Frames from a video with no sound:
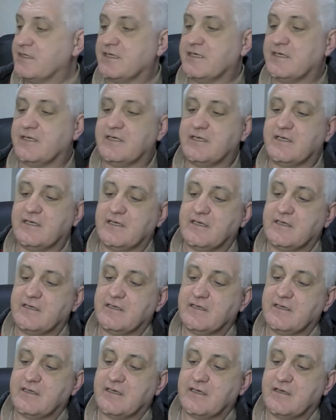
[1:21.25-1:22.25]

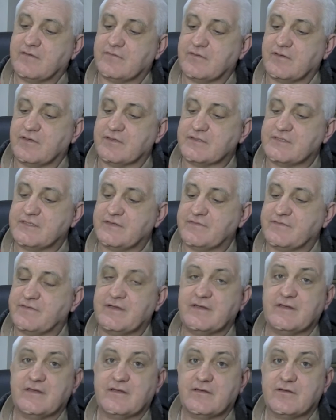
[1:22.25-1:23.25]
I've got lots of
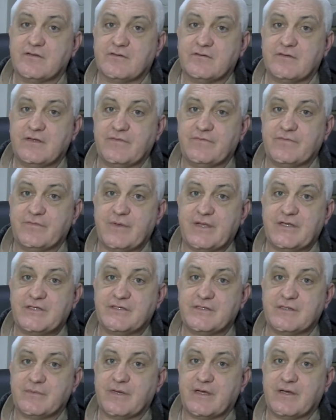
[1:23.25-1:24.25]
different
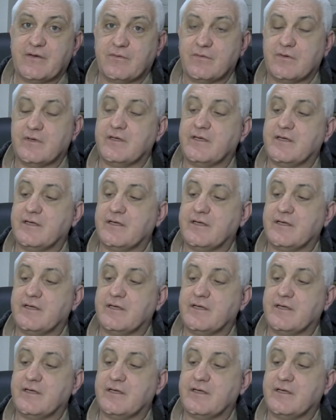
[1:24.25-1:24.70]
information about